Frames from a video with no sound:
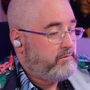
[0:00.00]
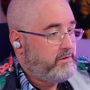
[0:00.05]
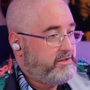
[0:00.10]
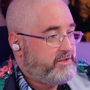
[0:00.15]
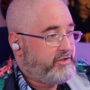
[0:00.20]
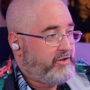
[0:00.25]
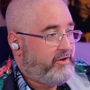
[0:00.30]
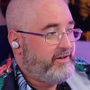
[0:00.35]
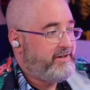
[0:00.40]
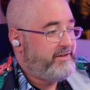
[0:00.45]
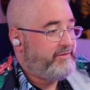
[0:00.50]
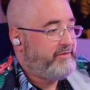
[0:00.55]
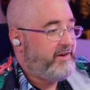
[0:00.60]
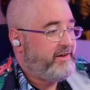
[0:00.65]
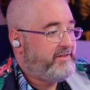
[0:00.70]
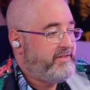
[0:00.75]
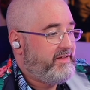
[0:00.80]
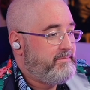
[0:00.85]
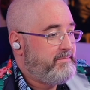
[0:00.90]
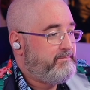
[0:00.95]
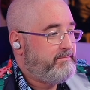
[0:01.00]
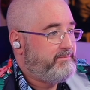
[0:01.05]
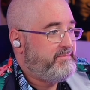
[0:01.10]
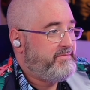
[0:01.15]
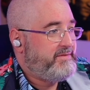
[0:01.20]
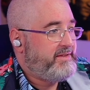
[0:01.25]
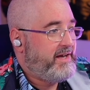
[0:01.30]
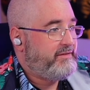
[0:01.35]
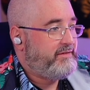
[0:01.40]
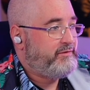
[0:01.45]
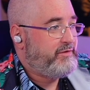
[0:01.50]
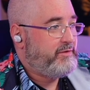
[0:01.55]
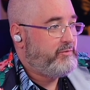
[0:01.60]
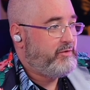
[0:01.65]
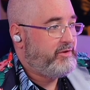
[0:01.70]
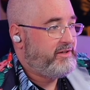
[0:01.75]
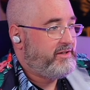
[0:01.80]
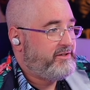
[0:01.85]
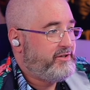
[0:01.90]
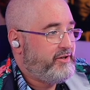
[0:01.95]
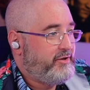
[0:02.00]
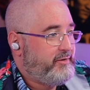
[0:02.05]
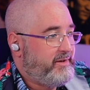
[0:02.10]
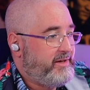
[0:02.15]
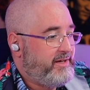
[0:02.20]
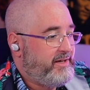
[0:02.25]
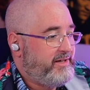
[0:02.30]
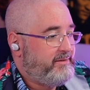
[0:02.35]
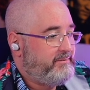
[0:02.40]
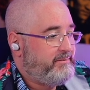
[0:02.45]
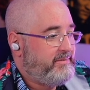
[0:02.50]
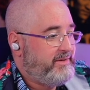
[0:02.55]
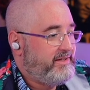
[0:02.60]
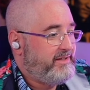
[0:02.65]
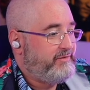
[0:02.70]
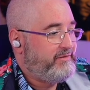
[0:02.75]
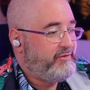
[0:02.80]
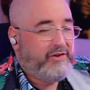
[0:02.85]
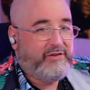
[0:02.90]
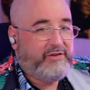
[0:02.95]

It's kind of like they none of them want to do it, but they've